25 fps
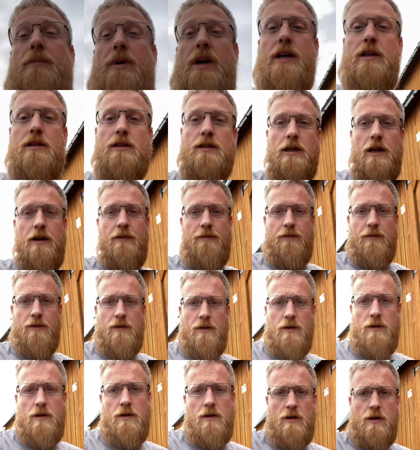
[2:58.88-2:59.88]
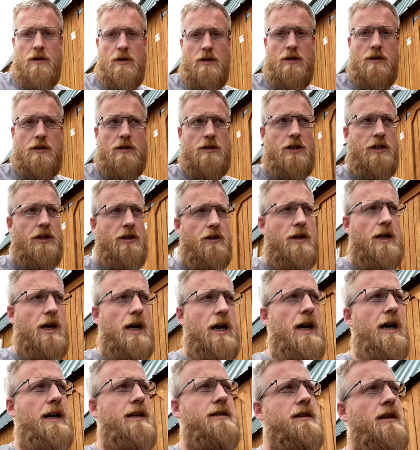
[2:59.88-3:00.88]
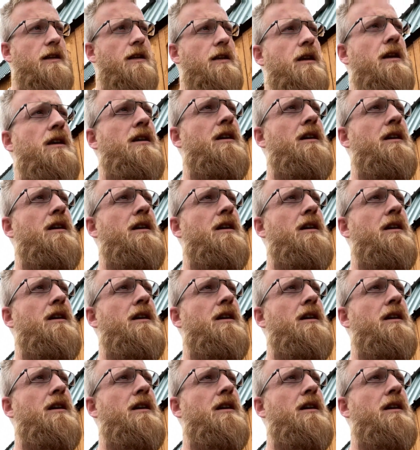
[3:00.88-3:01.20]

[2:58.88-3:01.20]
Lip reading: bike stuff to you guys, and